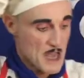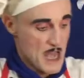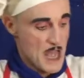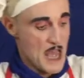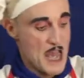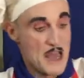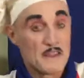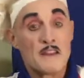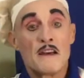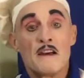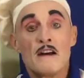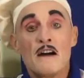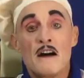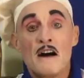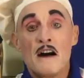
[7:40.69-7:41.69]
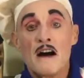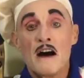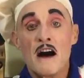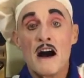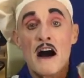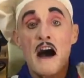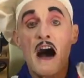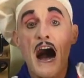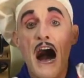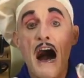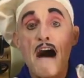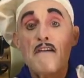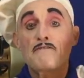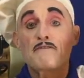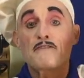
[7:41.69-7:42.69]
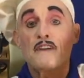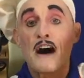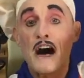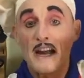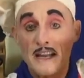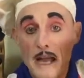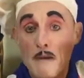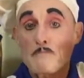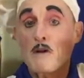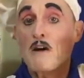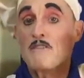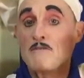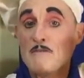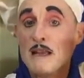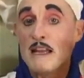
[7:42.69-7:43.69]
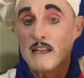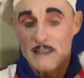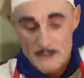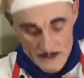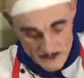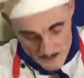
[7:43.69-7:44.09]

and half a cup of milk